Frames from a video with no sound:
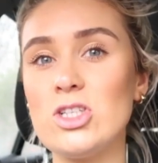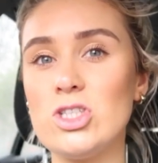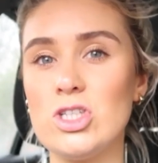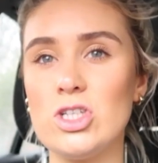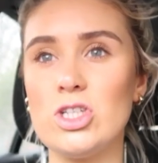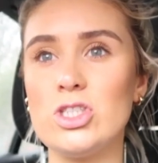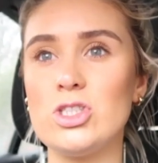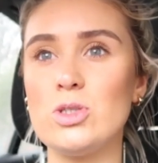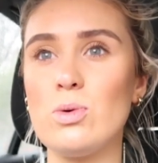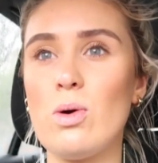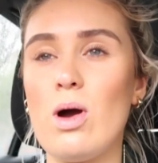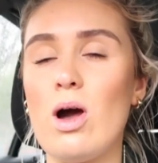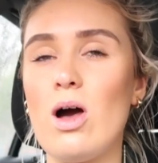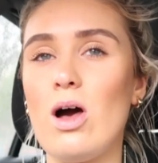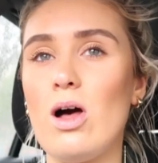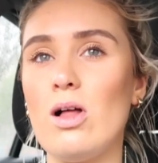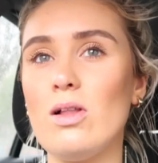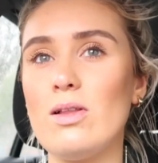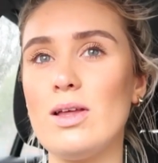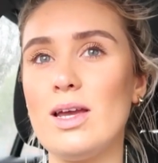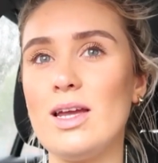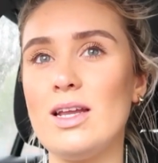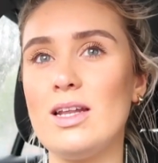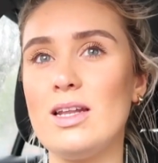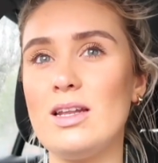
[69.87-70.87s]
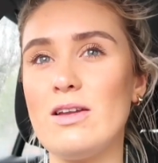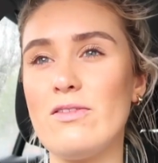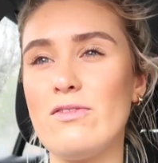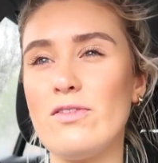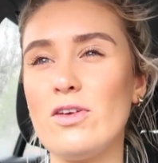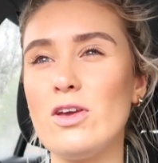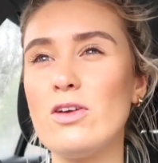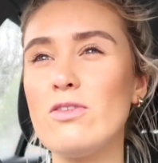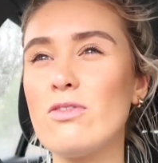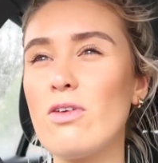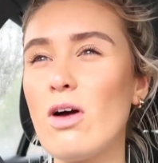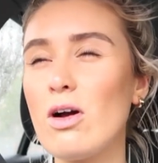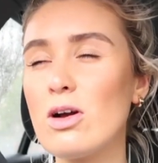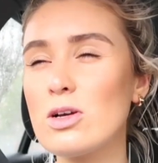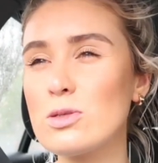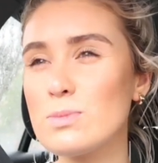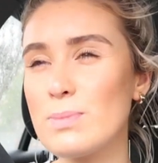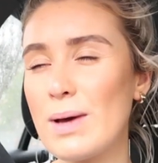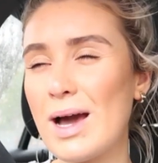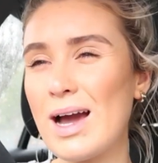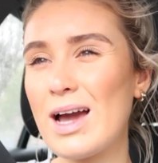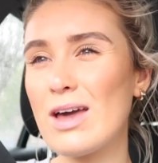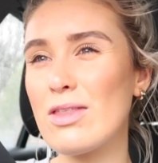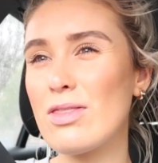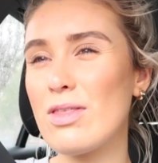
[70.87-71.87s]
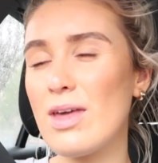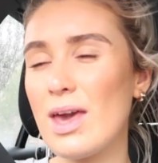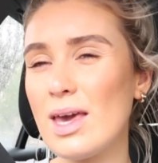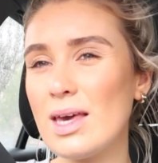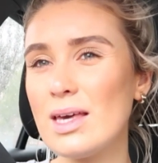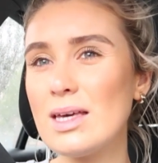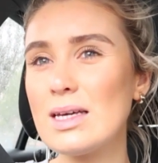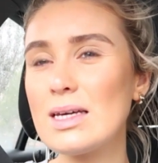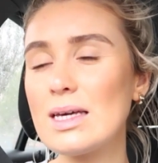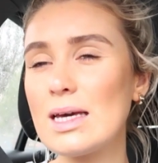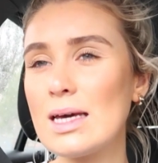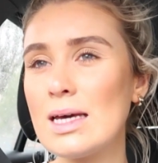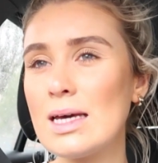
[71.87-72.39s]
showed you all in a few vlogs back, I think.